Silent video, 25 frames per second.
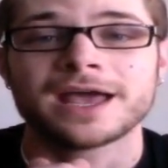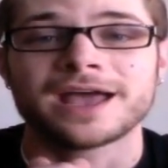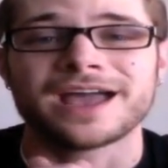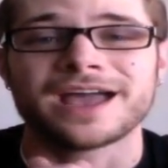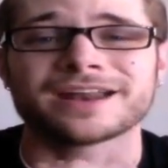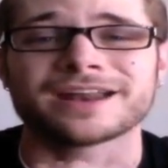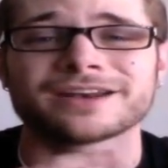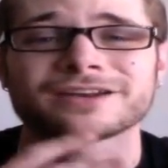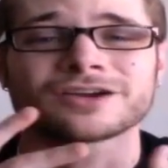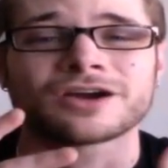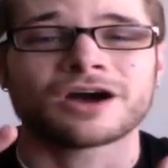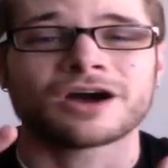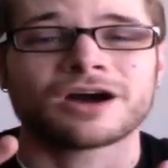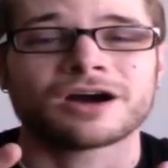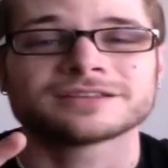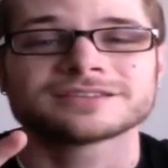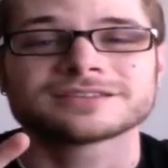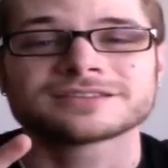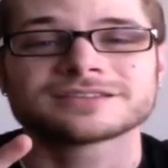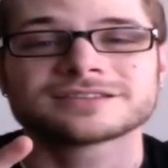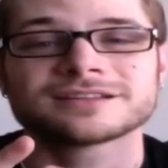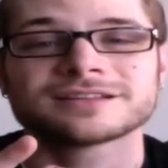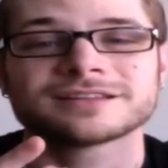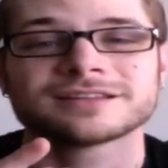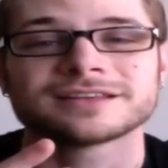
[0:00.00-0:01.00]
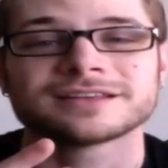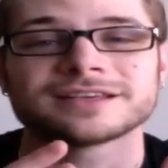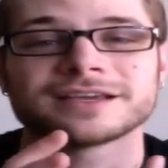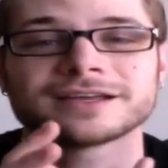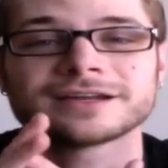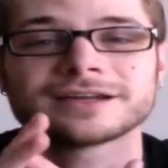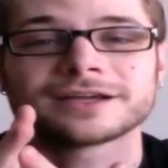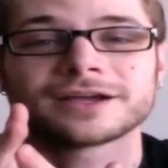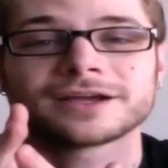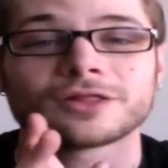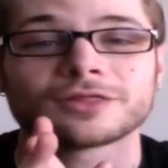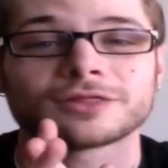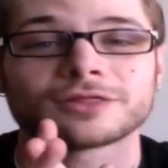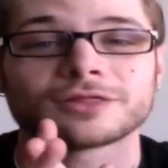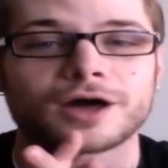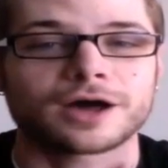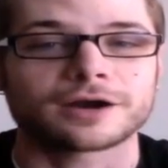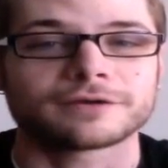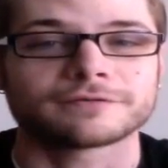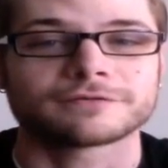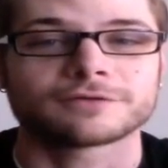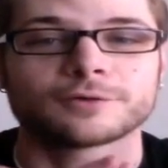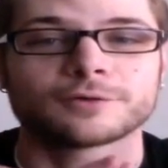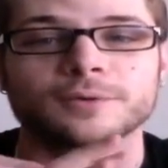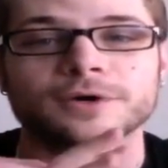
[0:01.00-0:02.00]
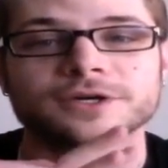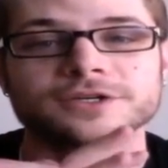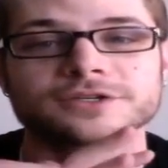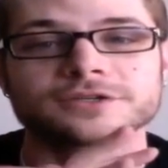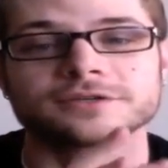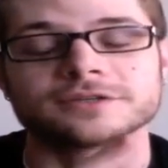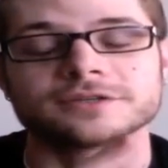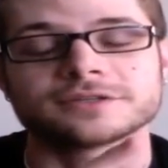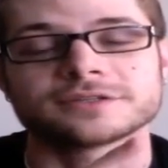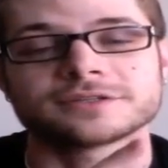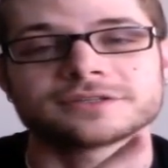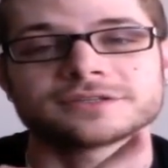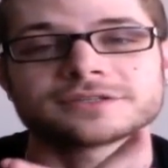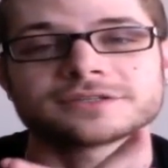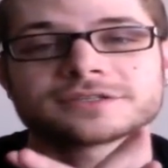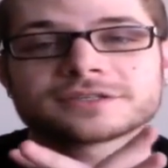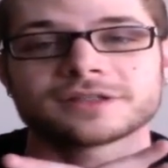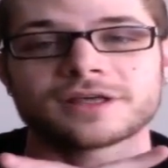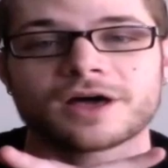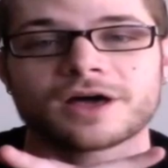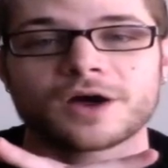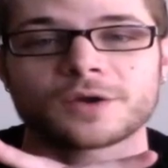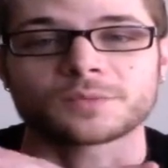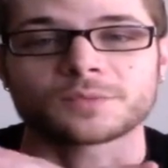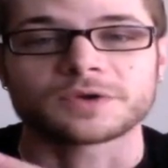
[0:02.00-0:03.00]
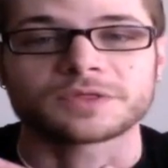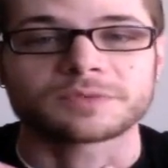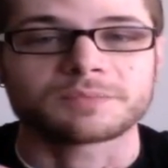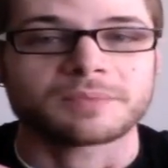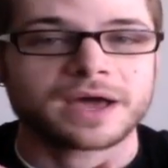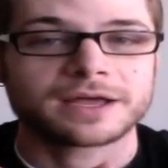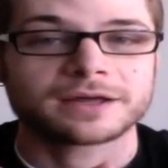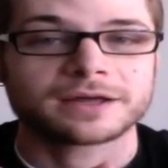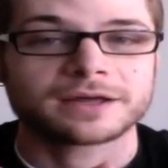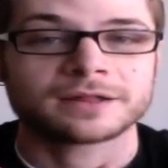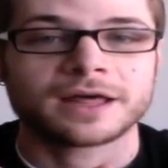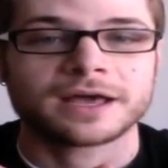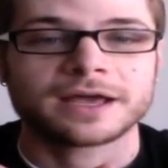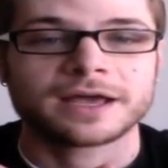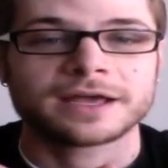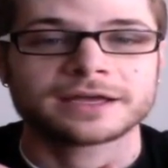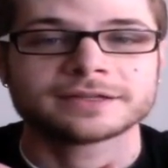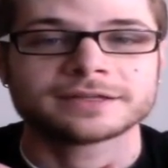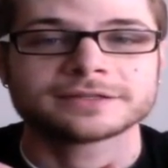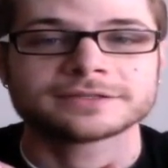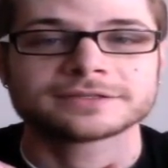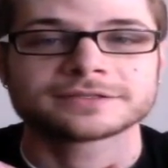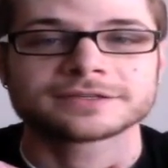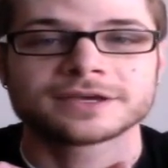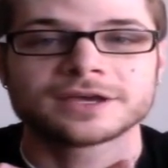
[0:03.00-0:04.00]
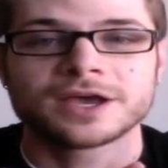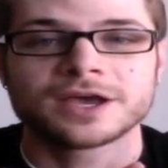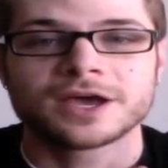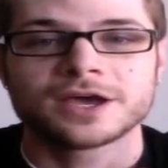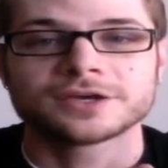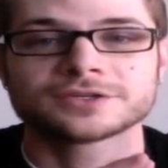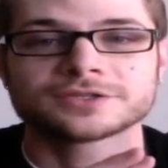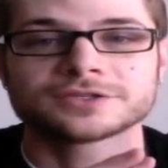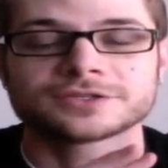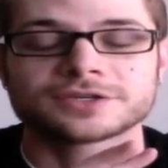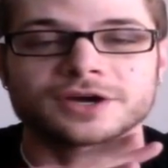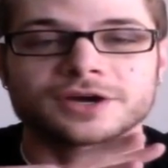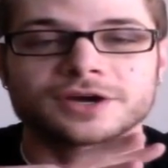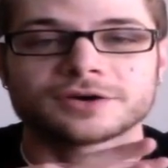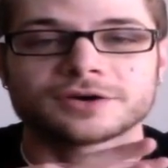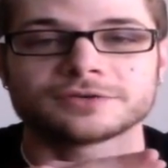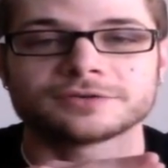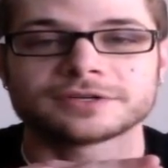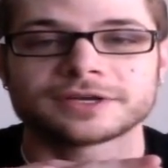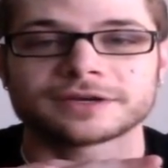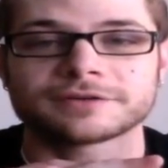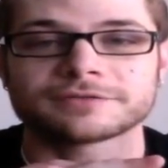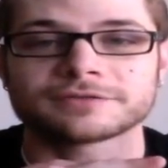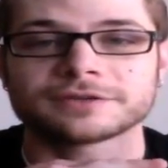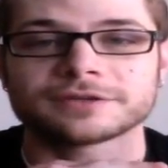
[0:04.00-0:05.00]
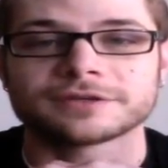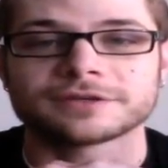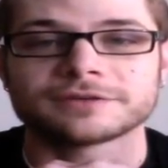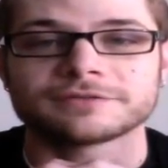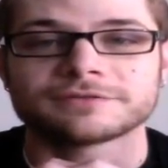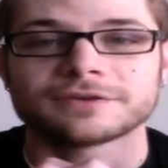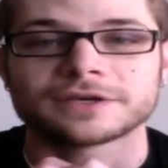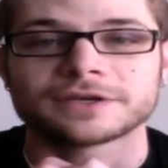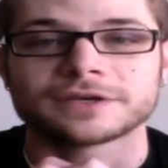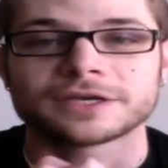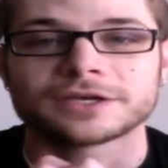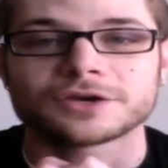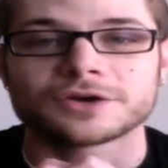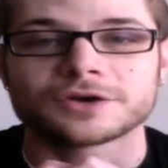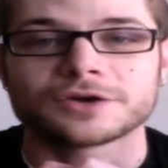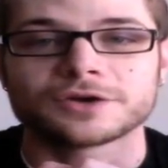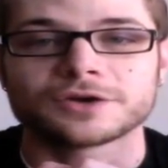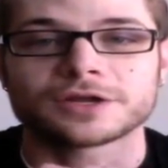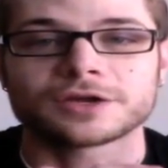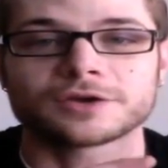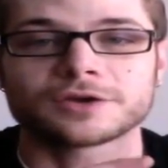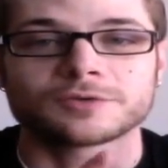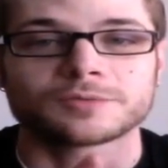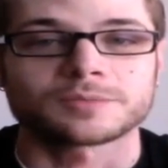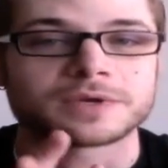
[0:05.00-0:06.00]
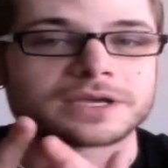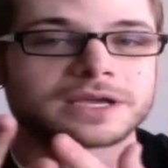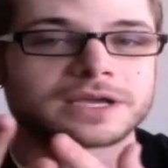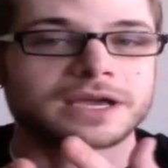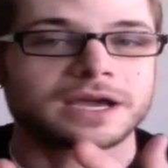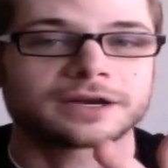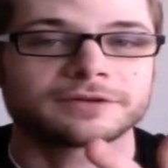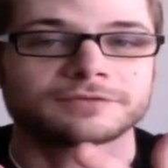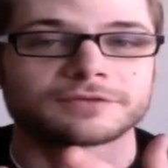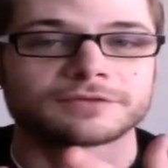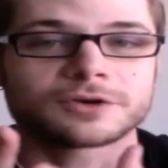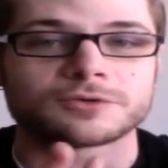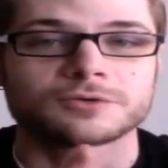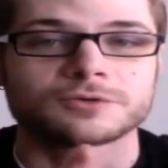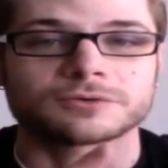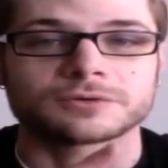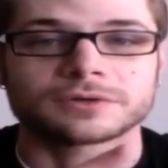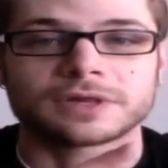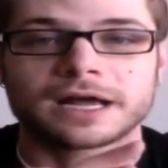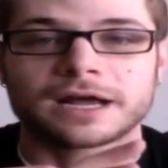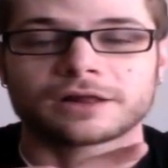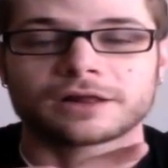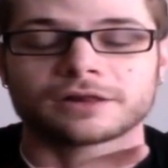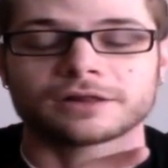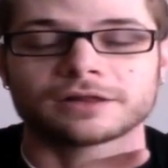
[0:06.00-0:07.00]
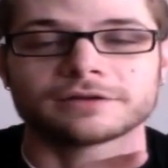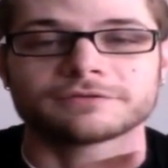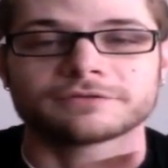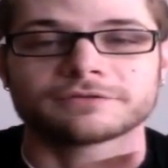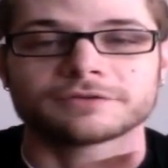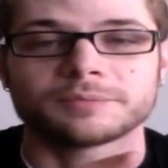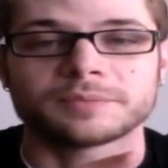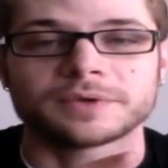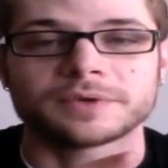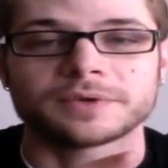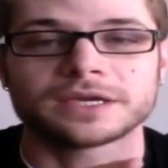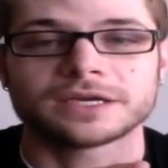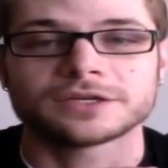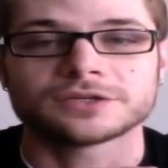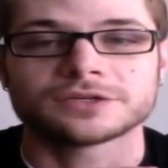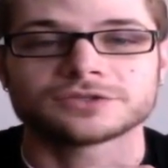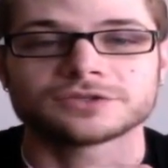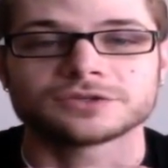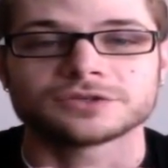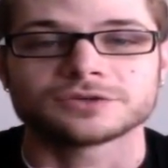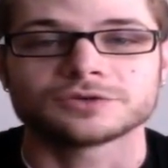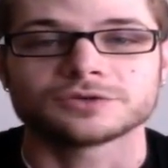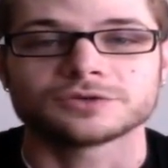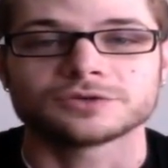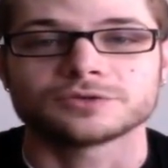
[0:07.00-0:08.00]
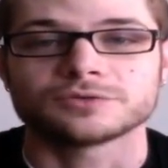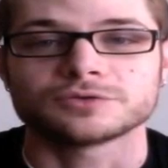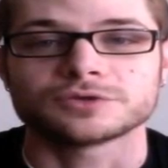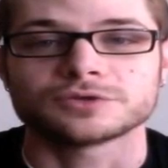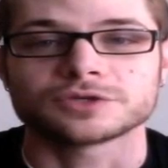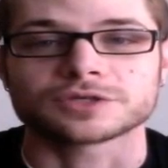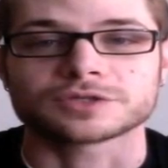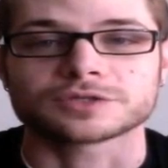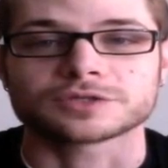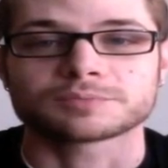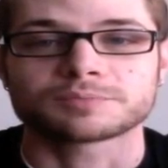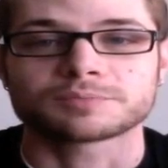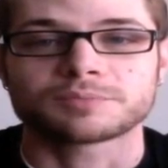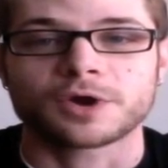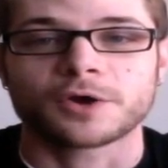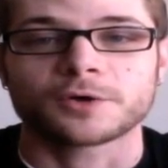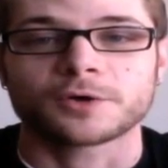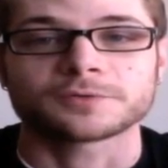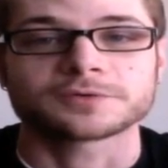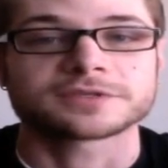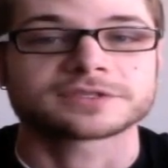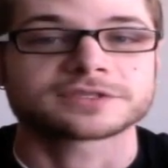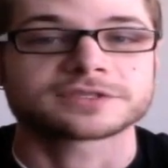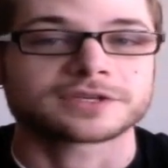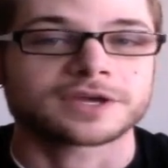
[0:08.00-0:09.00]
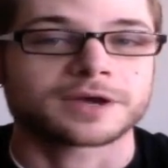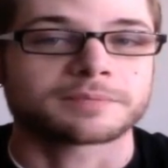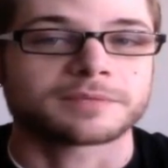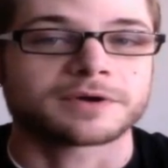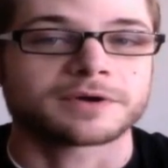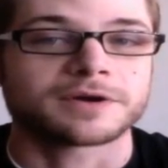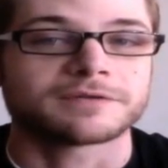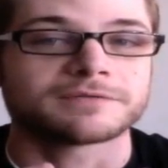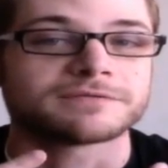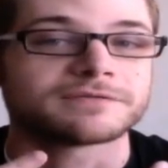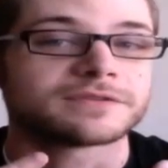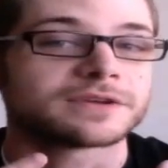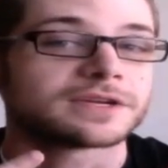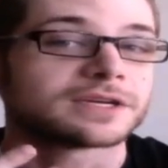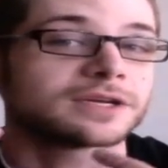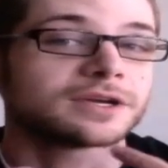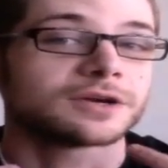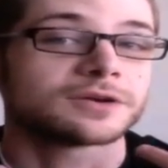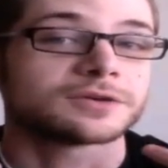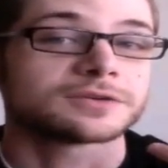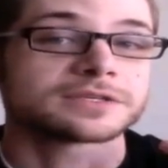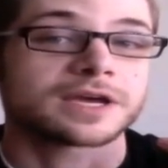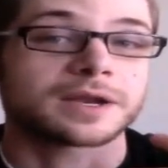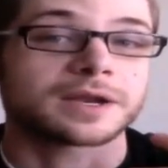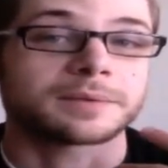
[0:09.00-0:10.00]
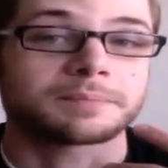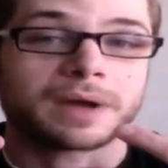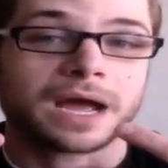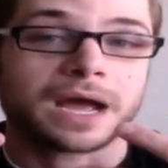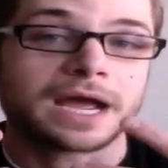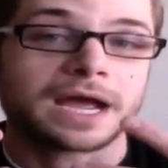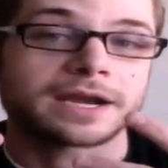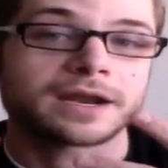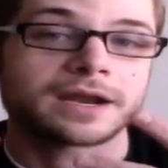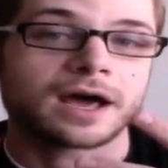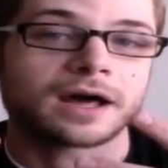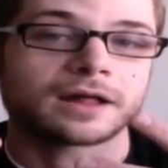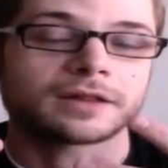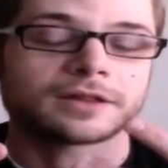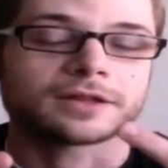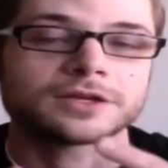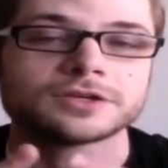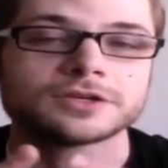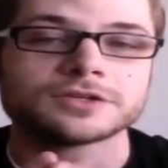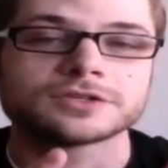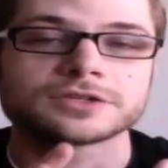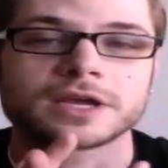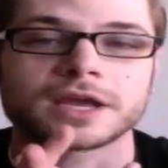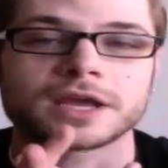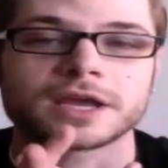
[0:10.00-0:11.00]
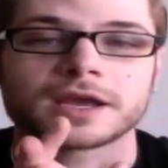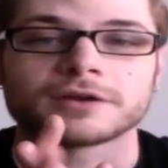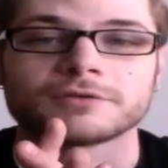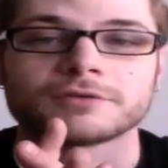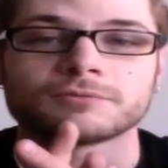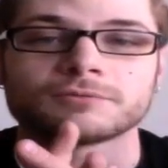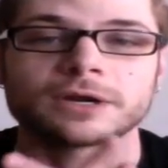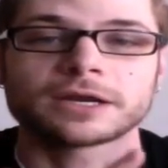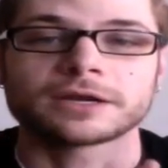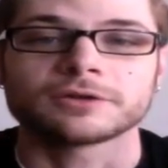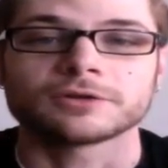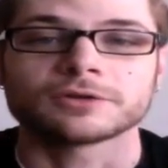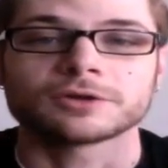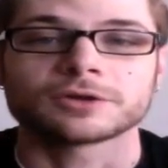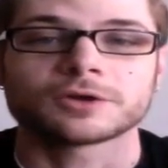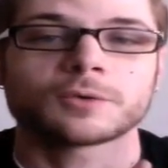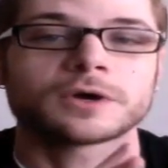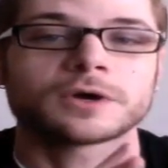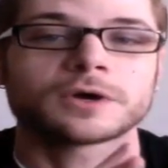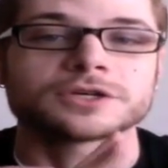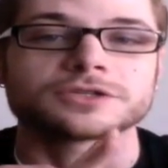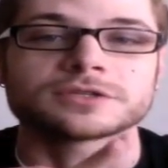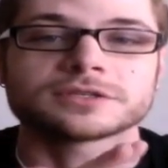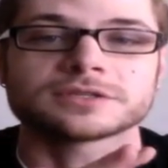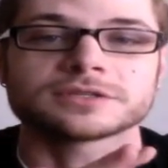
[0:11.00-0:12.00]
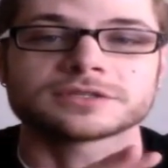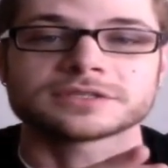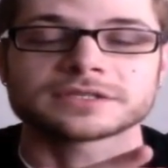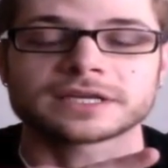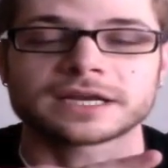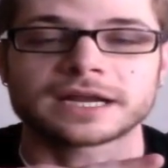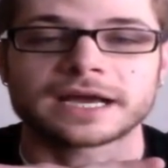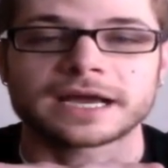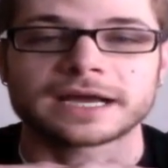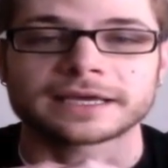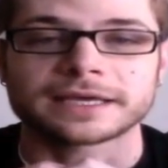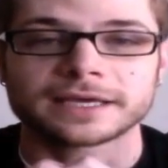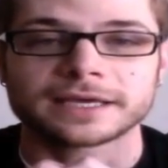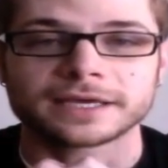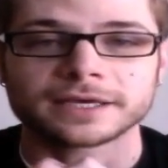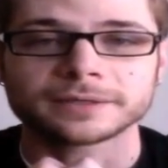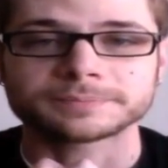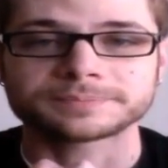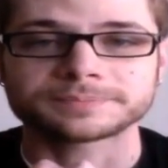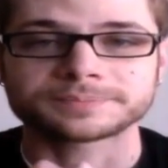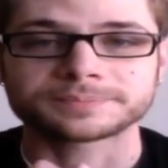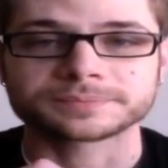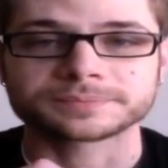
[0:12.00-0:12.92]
and constantly getting a lot of questions in the salon with my clients, so definitely figured it would be kind of a cool outlet for me to just post some videos on my knowledge and regular questions that I get.